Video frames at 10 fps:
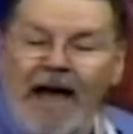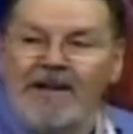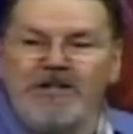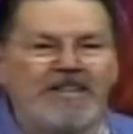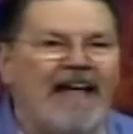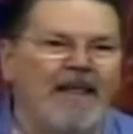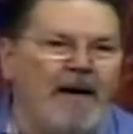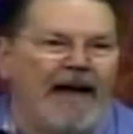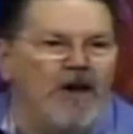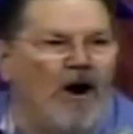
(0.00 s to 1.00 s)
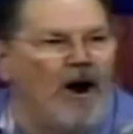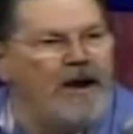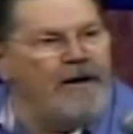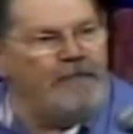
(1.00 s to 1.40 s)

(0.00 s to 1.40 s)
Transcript: And she's out in the backyard.